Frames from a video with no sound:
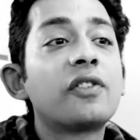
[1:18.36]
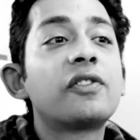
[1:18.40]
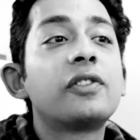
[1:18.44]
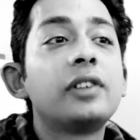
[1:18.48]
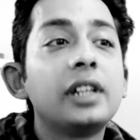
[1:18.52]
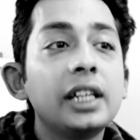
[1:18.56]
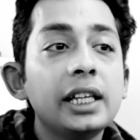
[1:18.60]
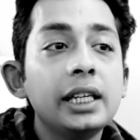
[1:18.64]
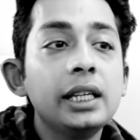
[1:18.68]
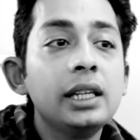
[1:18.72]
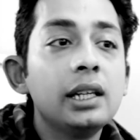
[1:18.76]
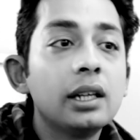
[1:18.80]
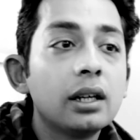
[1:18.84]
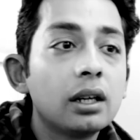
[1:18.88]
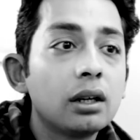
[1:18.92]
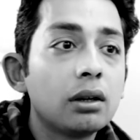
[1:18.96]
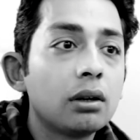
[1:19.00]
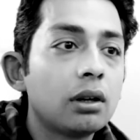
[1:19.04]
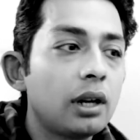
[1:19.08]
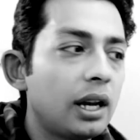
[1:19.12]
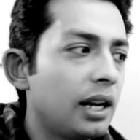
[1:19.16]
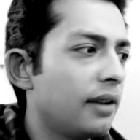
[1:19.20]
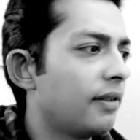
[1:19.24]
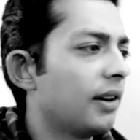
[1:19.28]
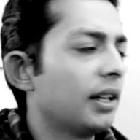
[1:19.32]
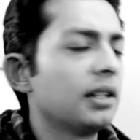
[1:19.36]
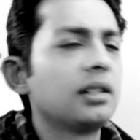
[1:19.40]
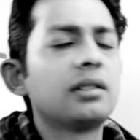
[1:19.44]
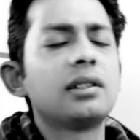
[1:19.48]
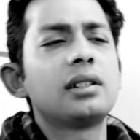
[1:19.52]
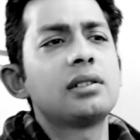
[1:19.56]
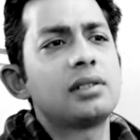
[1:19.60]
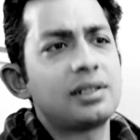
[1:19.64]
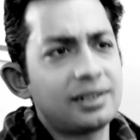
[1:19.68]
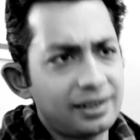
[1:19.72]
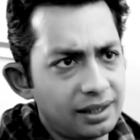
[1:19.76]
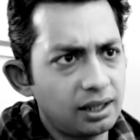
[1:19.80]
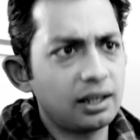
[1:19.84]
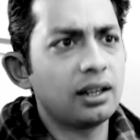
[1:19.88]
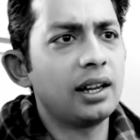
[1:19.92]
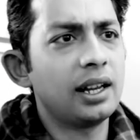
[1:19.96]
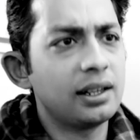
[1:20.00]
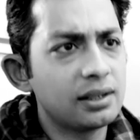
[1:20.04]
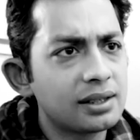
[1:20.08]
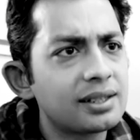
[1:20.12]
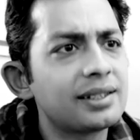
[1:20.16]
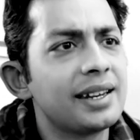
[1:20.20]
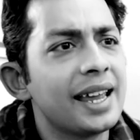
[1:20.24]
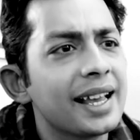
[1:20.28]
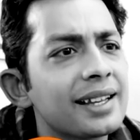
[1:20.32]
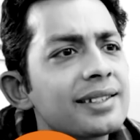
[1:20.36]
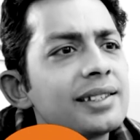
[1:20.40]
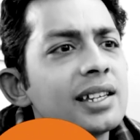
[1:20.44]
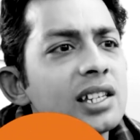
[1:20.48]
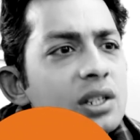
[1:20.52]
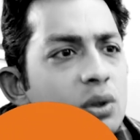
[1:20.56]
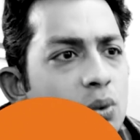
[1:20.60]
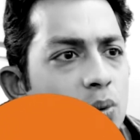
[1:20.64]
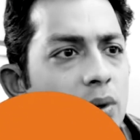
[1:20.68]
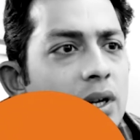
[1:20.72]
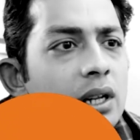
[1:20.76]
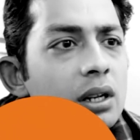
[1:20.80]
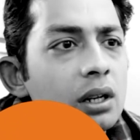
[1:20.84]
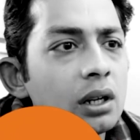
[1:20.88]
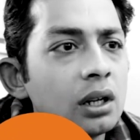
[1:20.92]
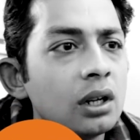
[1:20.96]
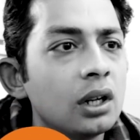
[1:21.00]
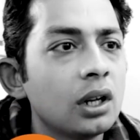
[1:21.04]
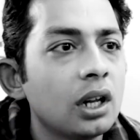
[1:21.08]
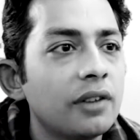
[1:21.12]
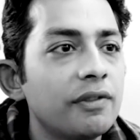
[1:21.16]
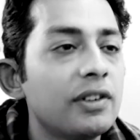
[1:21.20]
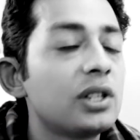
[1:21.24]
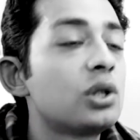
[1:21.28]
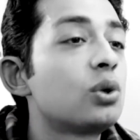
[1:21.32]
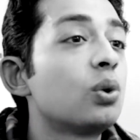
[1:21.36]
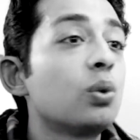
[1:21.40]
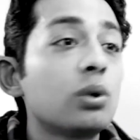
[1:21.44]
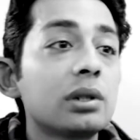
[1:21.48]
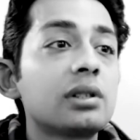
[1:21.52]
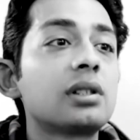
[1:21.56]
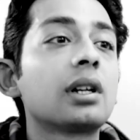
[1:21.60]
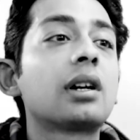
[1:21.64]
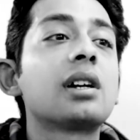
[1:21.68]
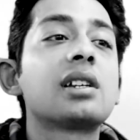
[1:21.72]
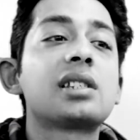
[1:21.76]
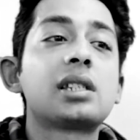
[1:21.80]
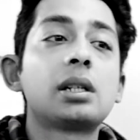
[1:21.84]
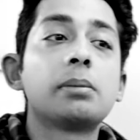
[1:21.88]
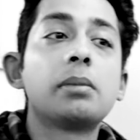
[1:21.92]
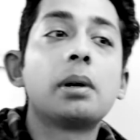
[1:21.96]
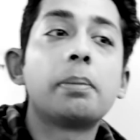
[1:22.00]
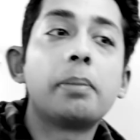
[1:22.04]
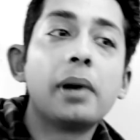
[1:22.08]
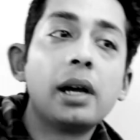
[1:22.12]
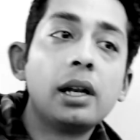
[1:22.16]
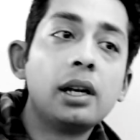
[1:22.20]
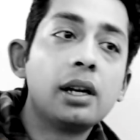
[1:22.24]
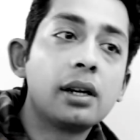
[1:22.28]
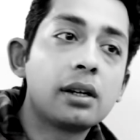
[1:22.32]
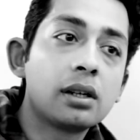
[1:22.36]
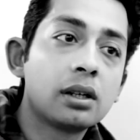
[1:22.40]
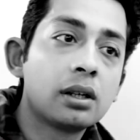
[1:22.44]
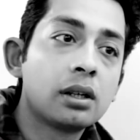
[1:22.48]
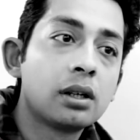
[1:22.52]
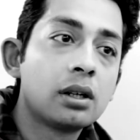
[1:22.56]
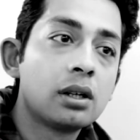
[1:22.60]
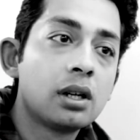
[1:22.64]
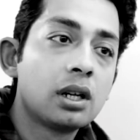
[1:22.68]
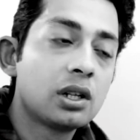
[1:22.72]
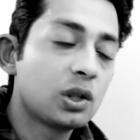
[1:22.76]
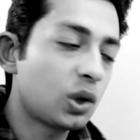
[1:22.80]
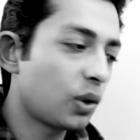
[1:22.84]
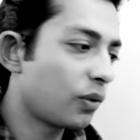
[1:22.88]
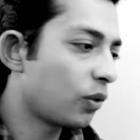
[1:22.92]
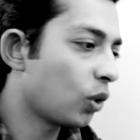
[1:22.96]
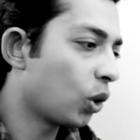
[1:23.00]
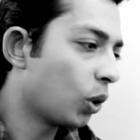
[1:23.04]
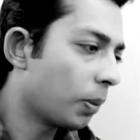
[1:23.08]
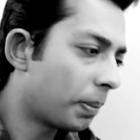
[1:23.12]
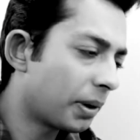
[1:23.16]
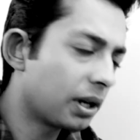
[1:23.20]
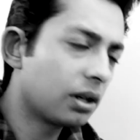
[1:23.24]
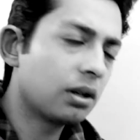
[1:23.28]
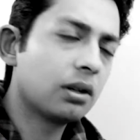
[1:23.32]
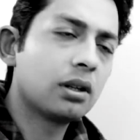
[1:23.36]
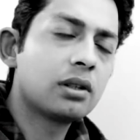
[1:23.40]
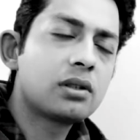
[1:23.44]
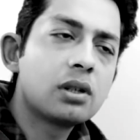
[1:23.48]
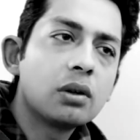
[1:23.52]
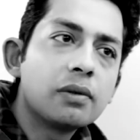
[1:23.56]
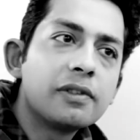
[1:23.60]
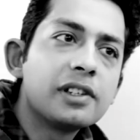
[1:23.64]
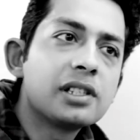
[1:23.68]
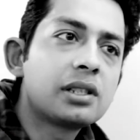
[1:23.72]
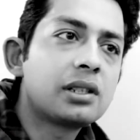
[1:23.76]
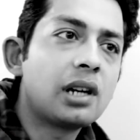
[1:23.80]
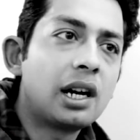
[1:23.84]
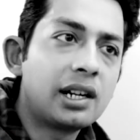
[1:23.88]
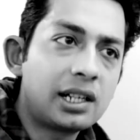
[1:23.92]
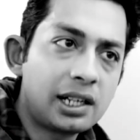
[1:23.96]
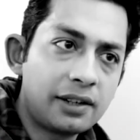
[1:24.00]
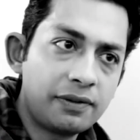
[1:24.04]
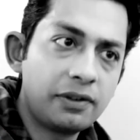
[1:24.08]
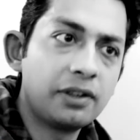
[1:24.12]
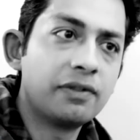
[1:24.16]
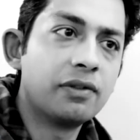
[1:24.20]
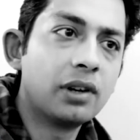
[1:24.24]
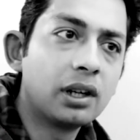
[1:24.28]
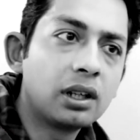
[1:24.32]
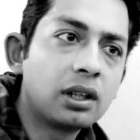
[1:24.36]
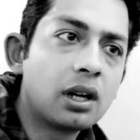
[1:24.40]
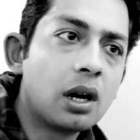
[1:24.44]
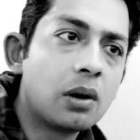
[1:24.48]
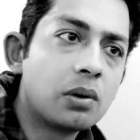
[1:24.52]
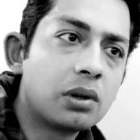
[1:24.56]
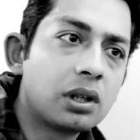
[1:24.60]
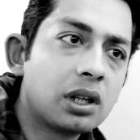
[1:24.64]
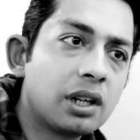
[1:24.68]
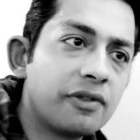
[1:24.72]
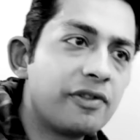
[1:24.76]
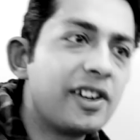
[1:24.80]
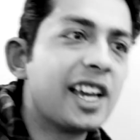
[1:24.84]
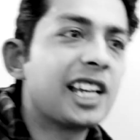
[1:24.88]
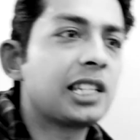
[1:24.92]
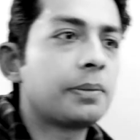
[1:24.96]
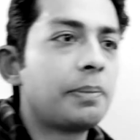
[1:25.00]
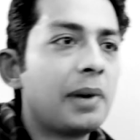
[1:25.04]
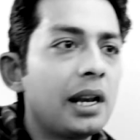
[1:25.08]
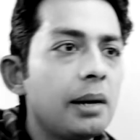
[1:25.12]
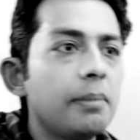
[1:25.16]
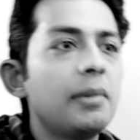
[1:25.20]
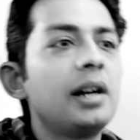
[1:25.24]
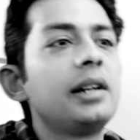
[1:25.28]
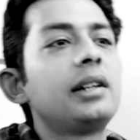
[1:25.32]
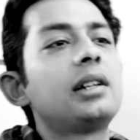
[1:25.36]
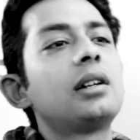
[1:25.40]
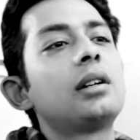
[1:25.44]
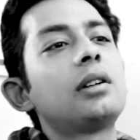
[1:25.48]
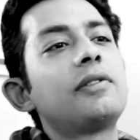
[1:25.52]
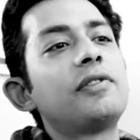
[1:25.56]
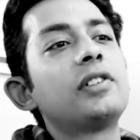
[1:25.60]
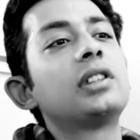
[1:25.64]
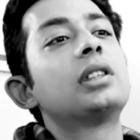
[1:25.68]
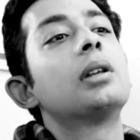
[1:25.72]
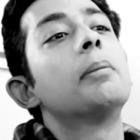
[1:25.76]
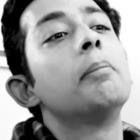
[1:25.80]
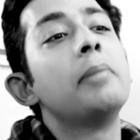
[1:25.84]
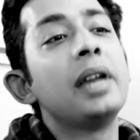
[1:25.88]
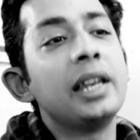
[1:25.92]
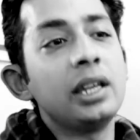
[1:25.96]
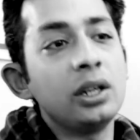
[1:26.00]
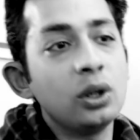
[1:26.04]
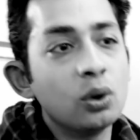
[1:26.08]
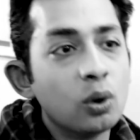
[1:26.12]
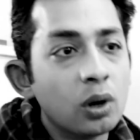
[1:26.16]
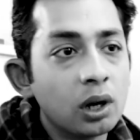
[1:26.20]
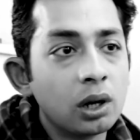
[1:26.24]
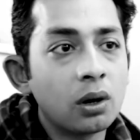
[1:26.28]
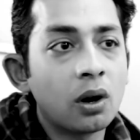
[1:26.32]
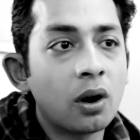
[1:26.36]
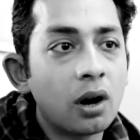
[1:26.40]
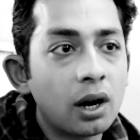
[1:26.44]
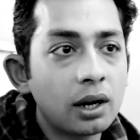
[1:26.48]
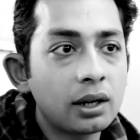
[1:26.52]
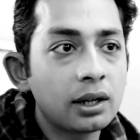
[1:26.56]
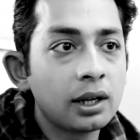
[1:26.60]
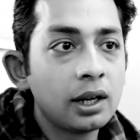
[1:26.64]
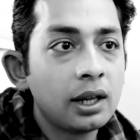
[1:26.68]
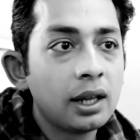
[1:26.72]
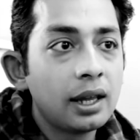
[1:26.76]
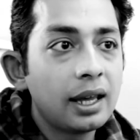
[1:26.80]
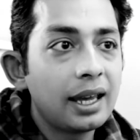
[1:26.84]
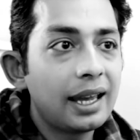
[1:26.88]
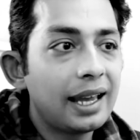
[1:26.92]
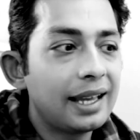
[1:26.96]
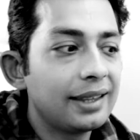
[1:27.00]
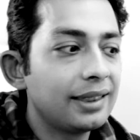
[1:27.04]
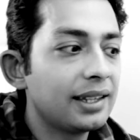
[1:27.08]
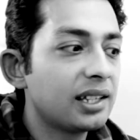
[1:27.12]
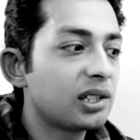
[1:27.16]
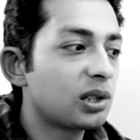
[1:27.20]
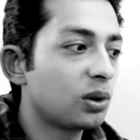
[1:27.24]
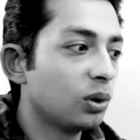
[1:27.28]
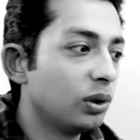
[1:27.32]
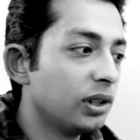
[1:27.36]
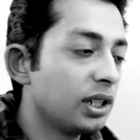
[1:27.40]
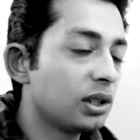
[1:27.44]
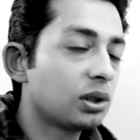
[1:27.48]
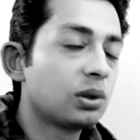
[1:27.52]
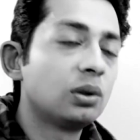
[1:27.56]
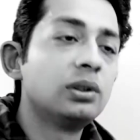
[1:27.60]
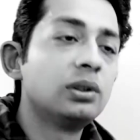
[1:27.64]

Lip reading: tea and rather than snacks as well, which suits the customer palate. So we started with one counter, we experimented with the menu a lot, and then slowly